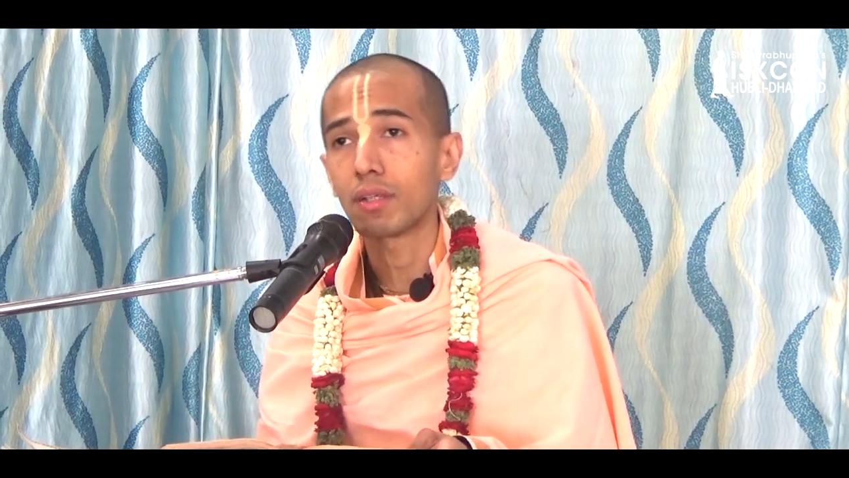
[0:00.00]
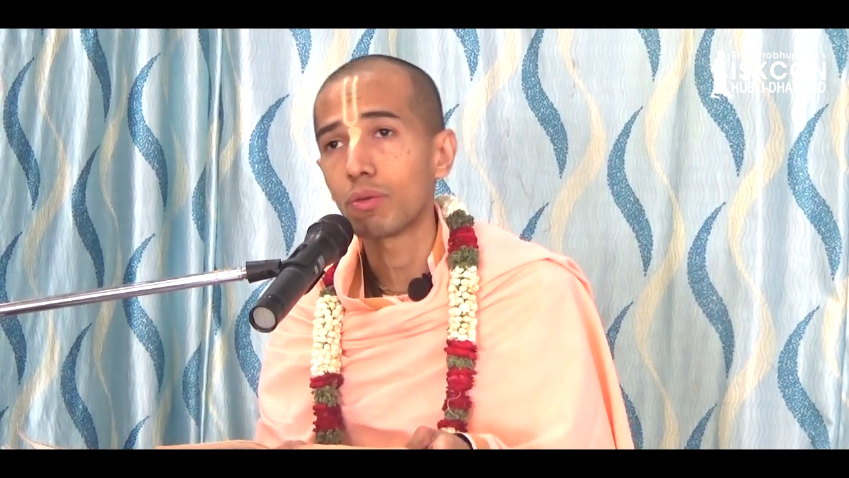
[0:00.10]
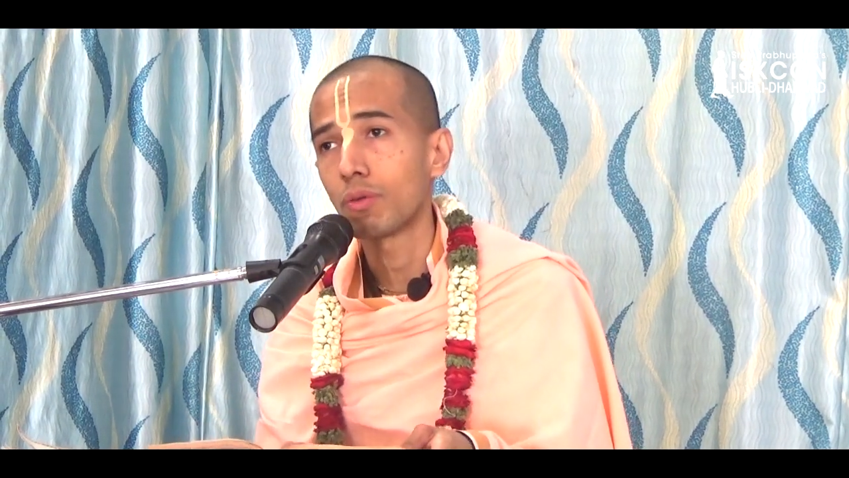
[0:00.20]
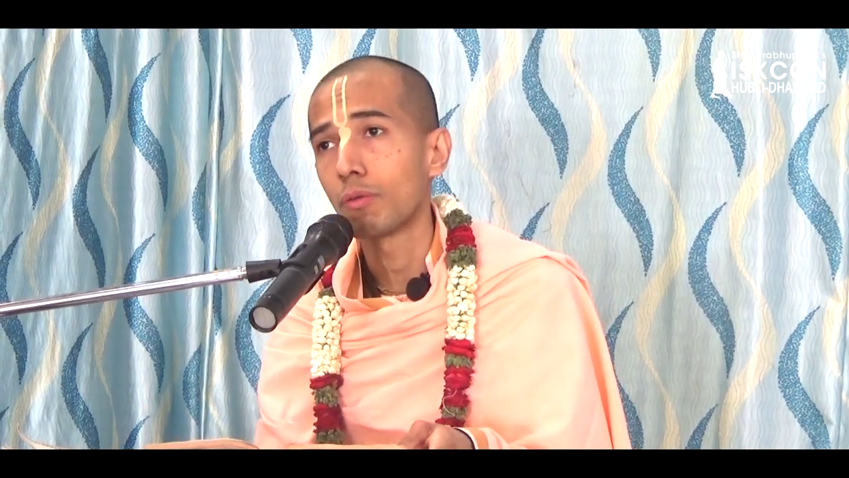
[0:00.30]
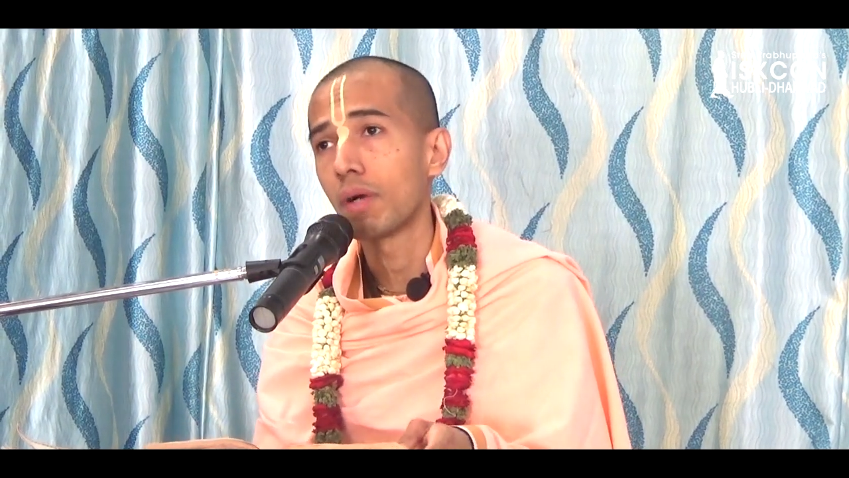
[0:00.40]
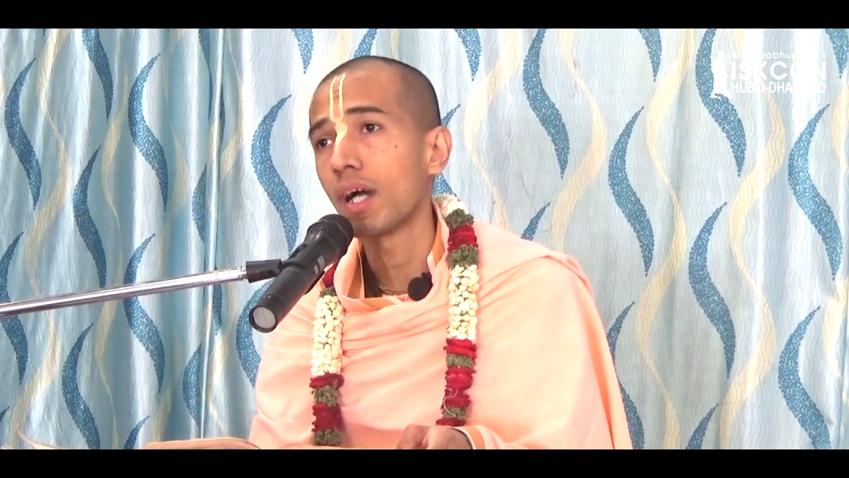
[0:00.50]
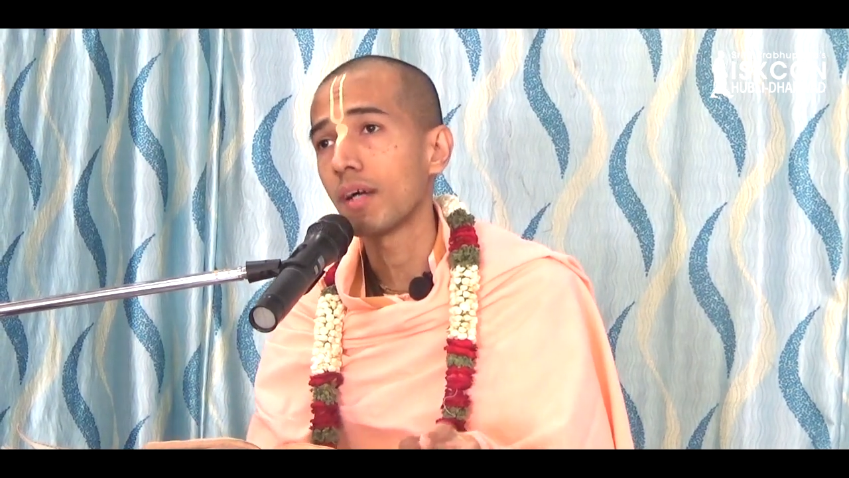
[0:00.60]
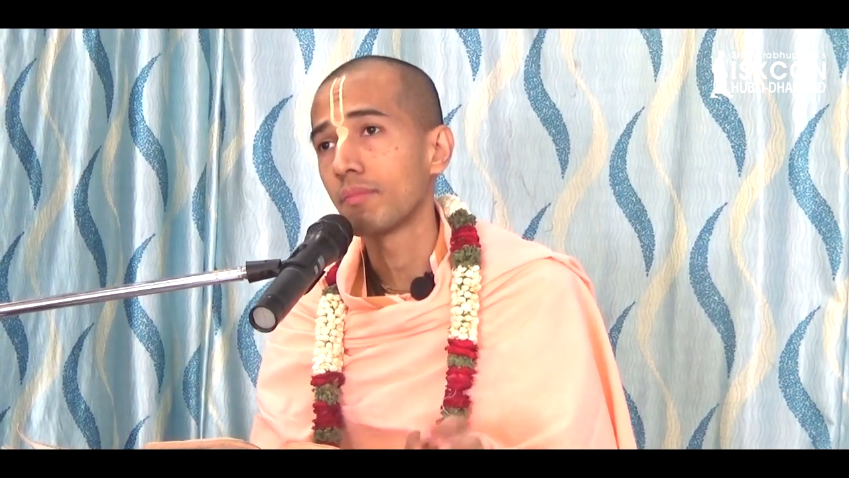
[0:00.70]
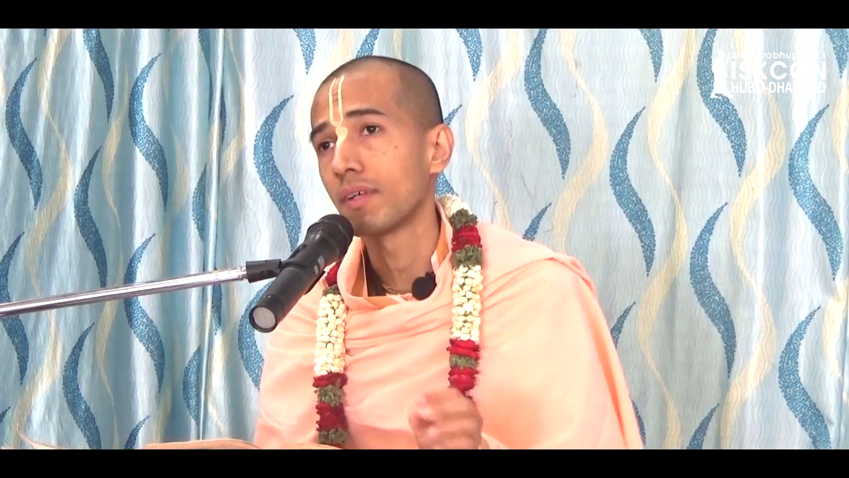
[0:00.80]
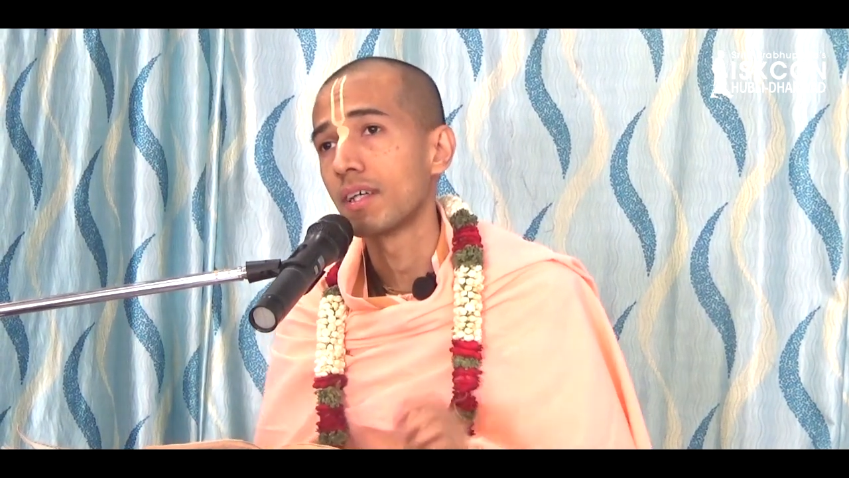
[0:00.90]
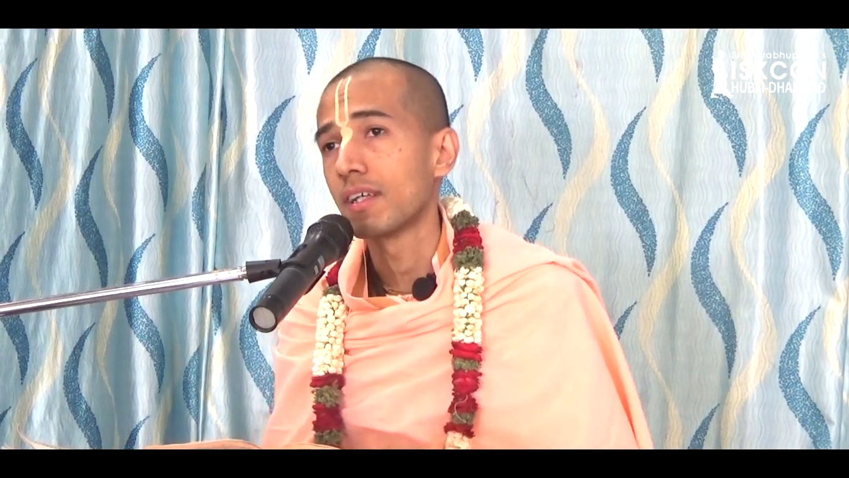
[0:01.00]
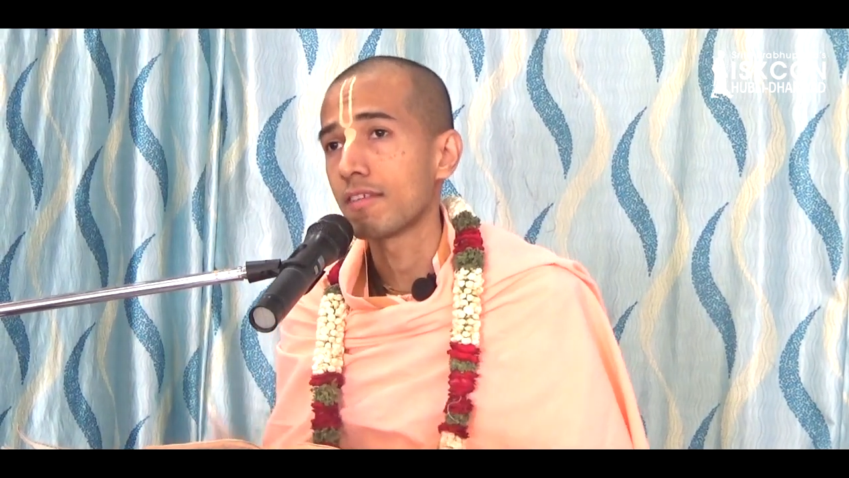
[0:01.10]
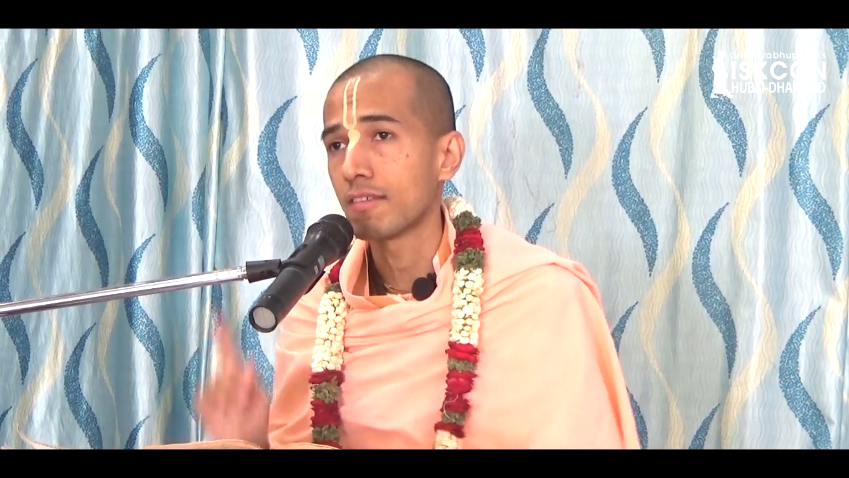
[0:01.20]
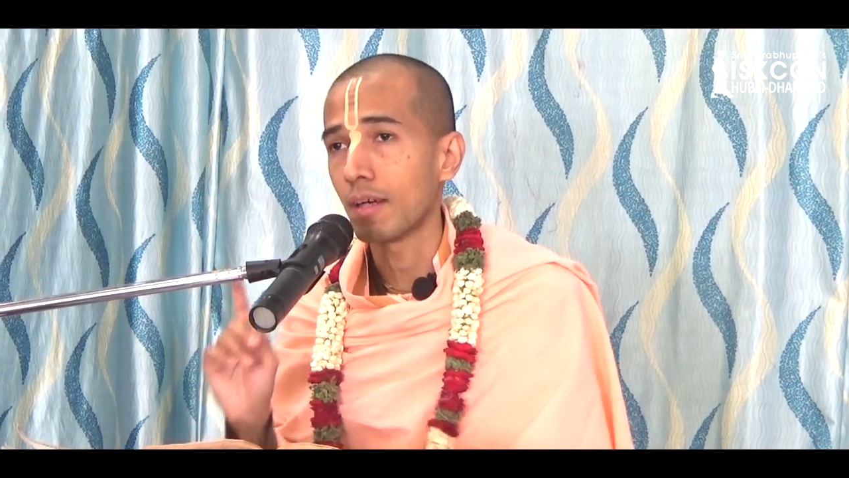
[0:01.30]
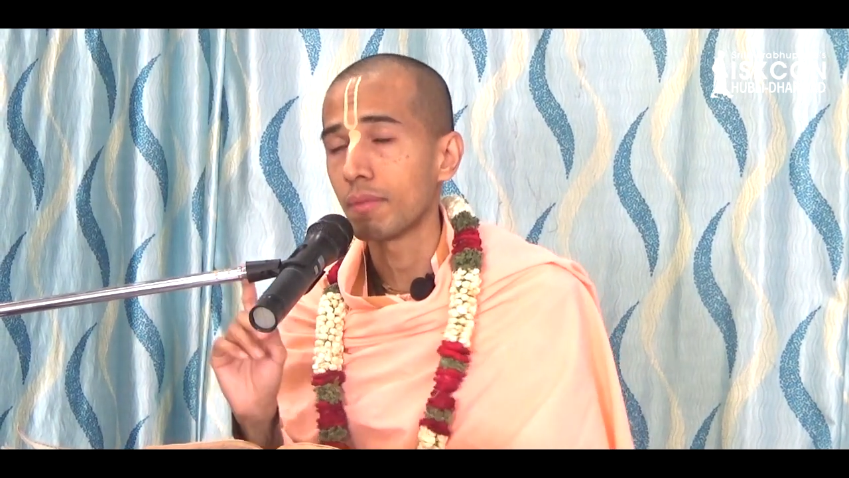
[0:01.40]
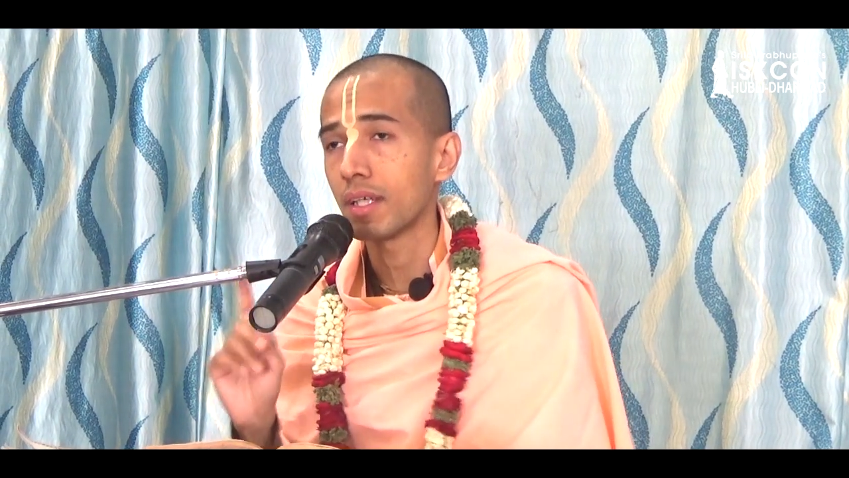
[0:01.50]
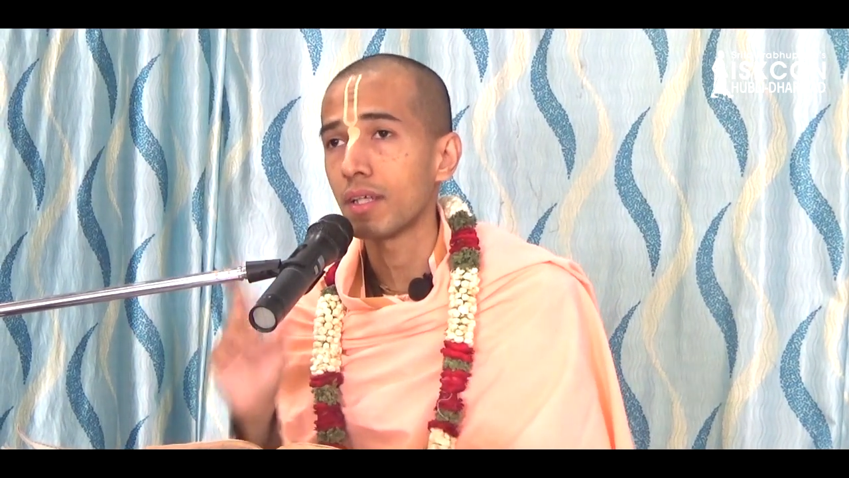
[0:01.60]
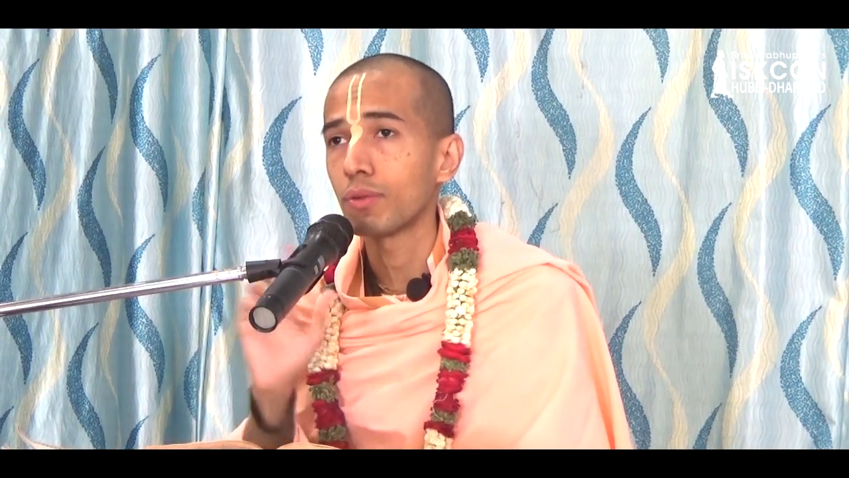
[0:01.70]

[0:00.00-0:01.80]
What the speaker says: yomam same